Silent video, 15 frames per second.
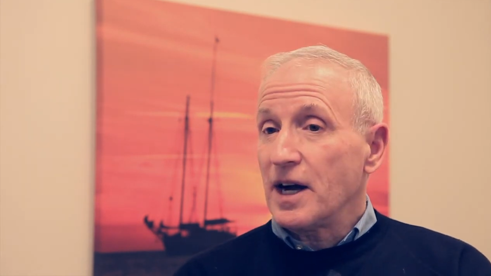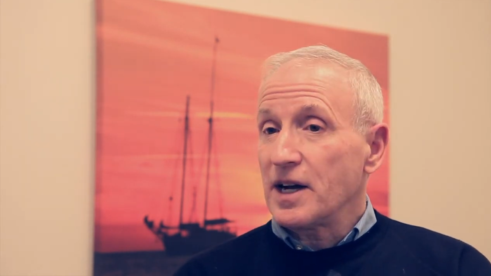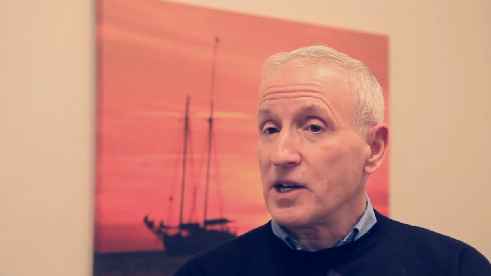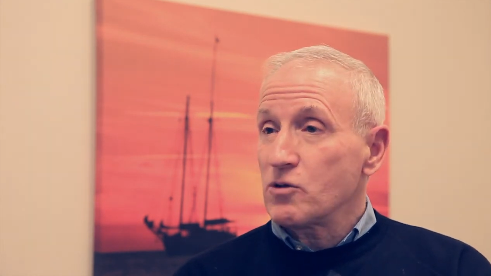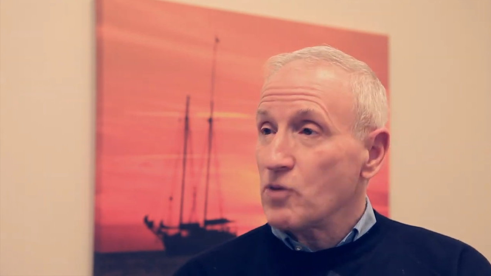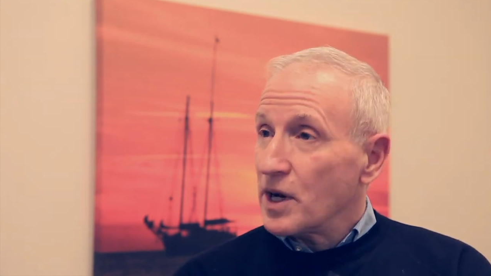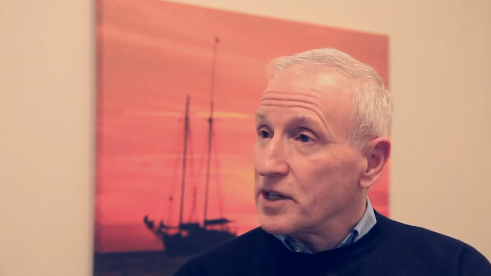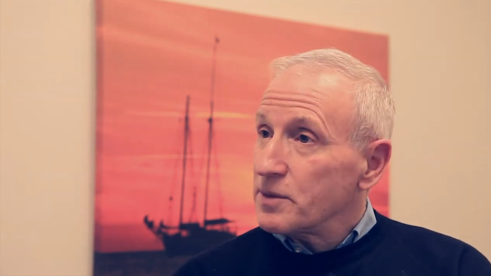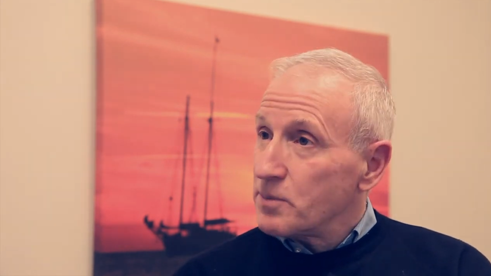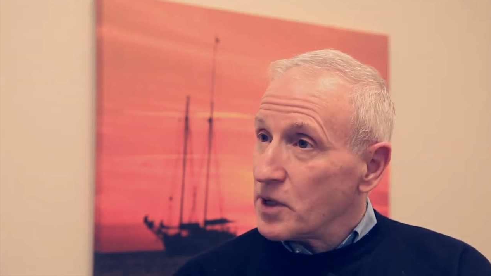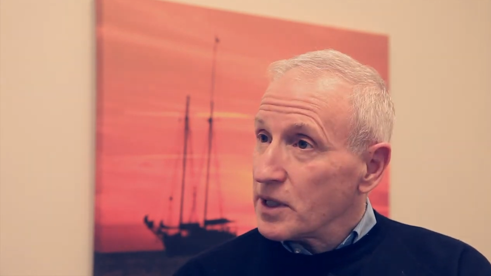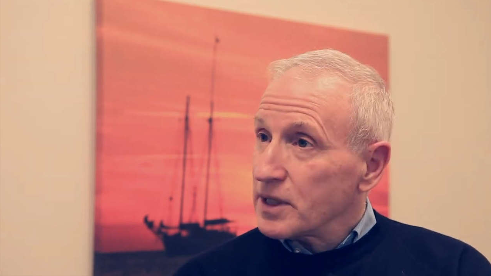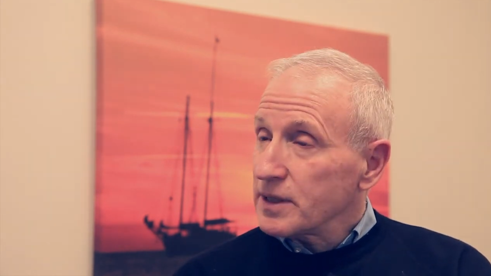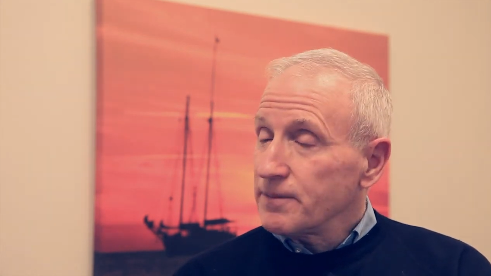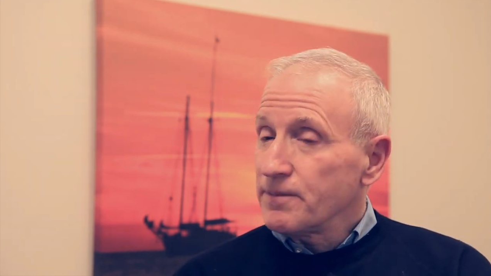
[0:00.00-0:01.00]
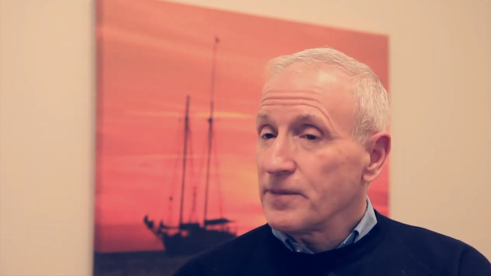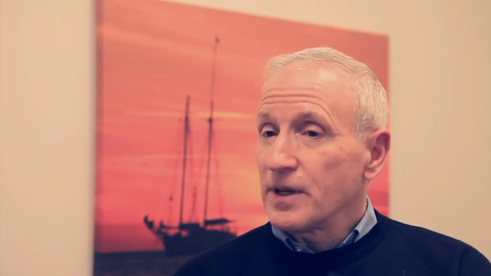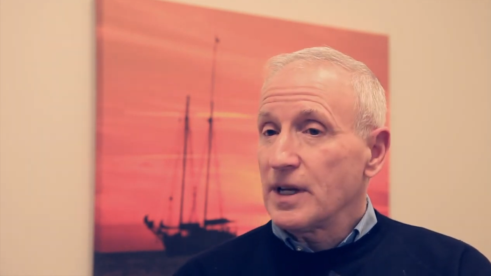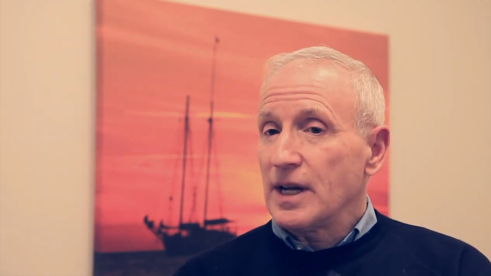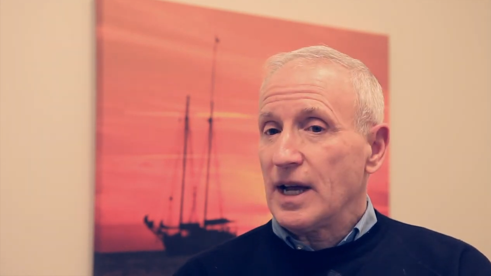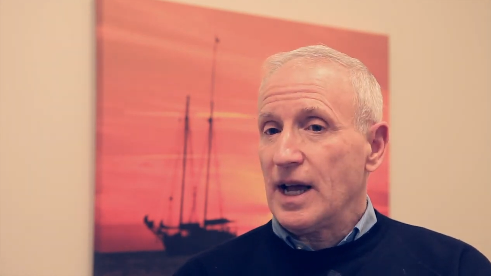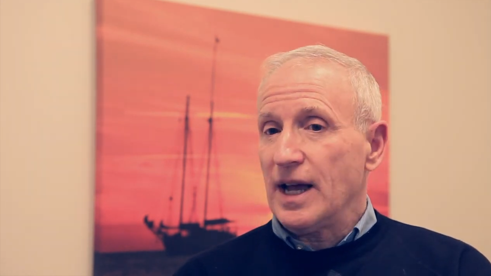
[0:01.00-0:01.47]
He read the book
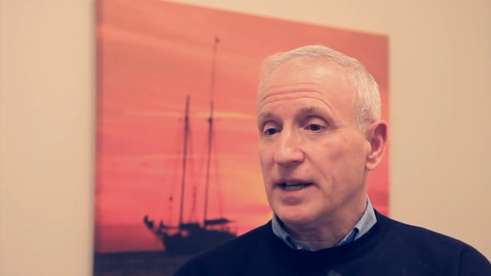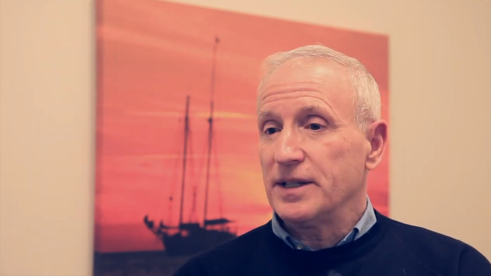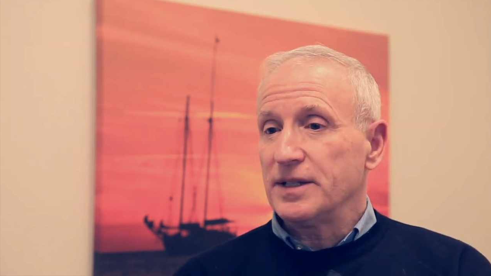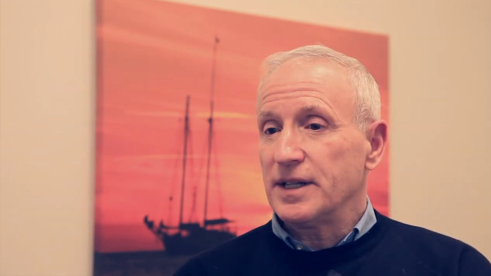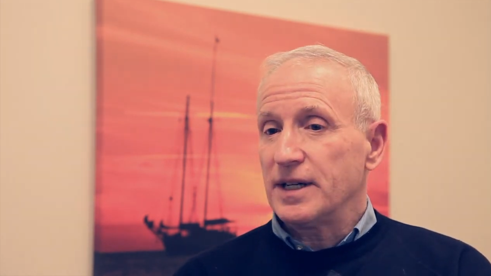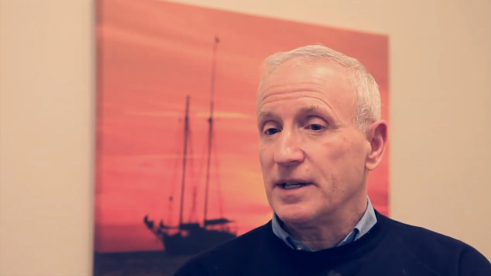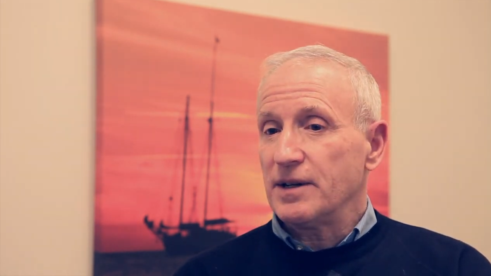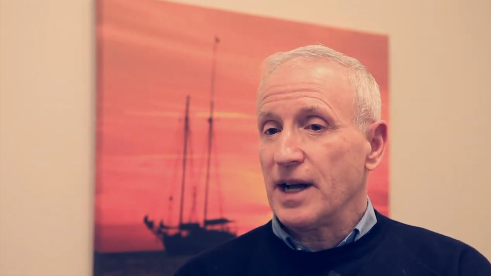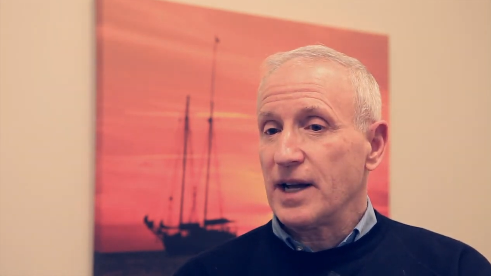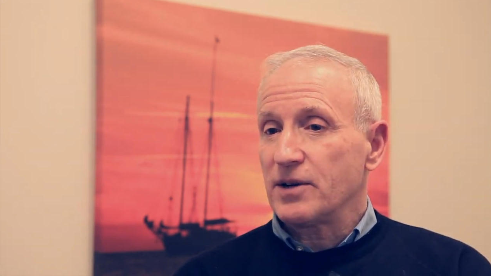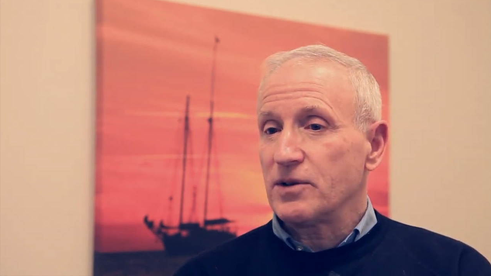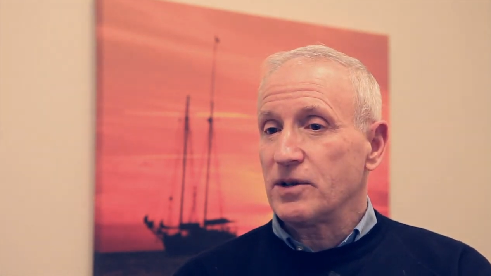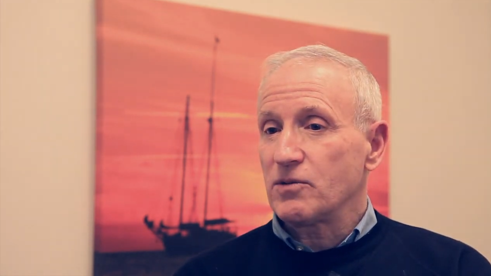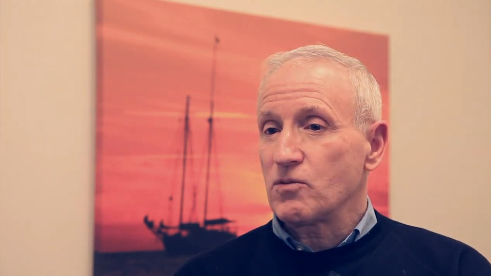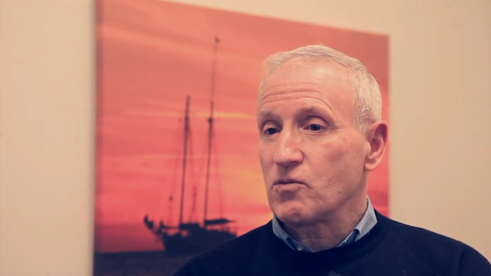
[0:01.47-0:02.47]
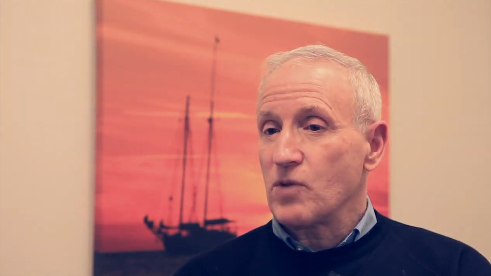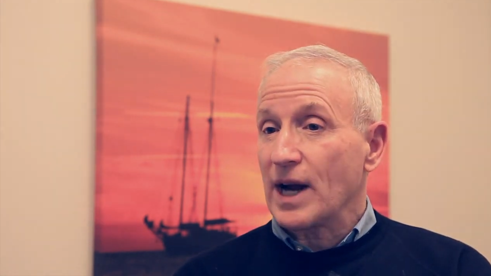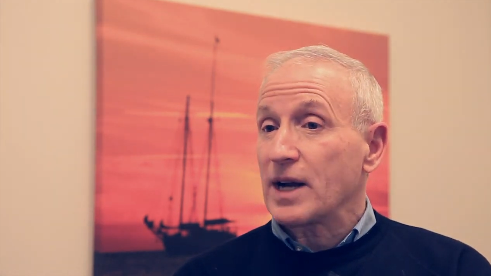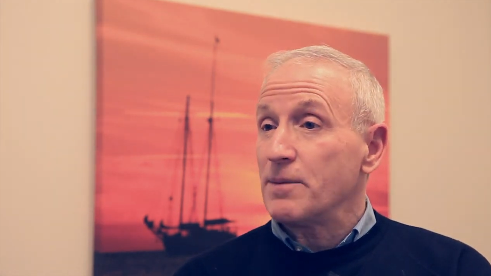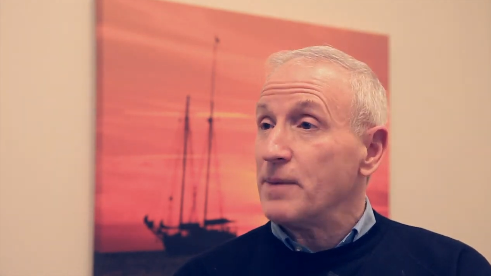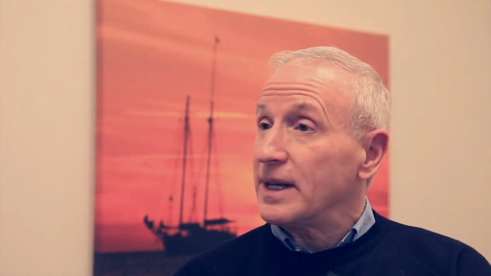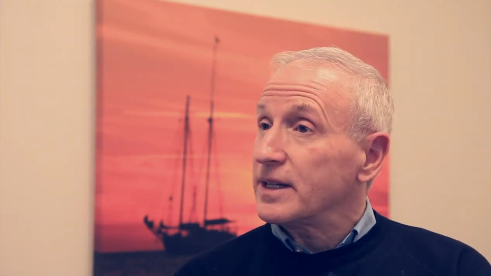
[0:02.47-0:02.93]
and had
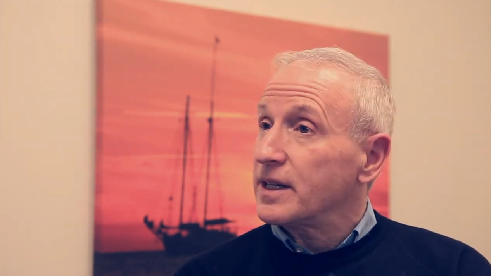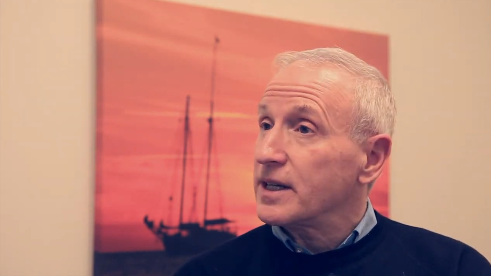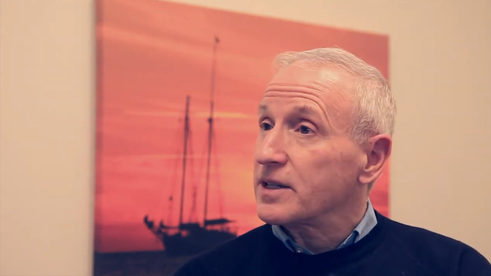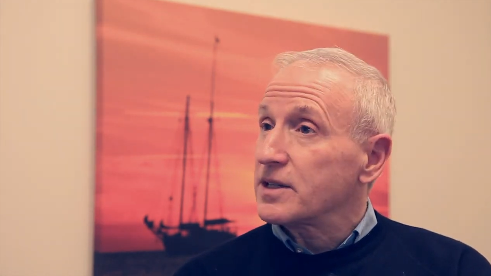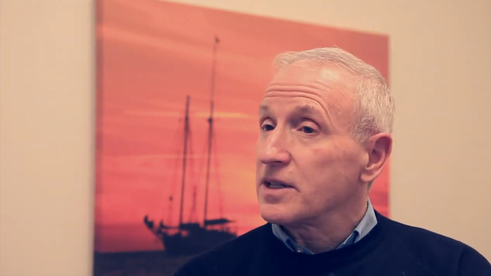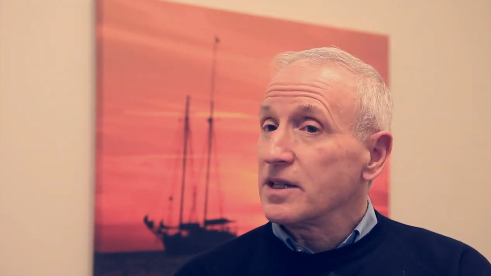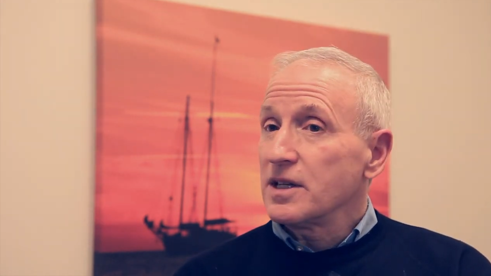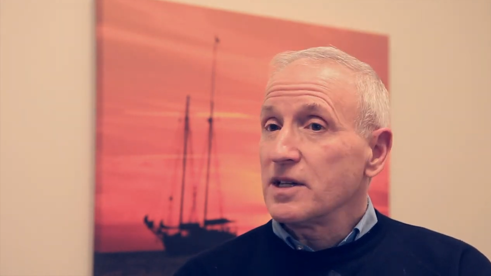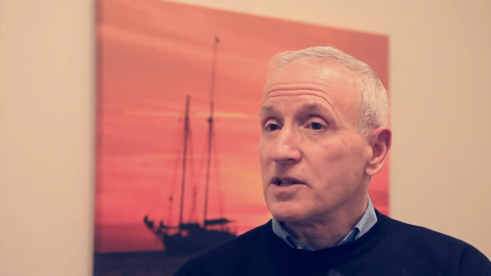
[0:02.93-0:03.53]
recommended it